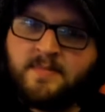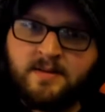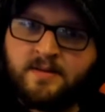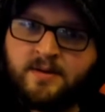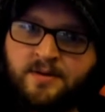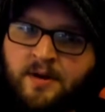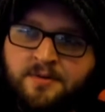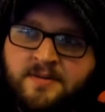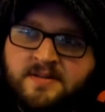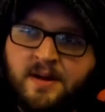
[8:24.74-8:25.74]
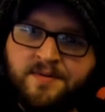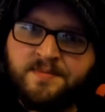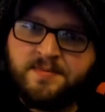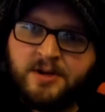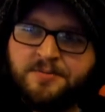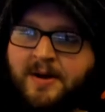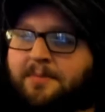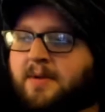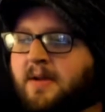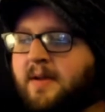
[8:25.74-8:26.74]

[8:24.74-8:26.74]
you'll know this song from SpongeBob.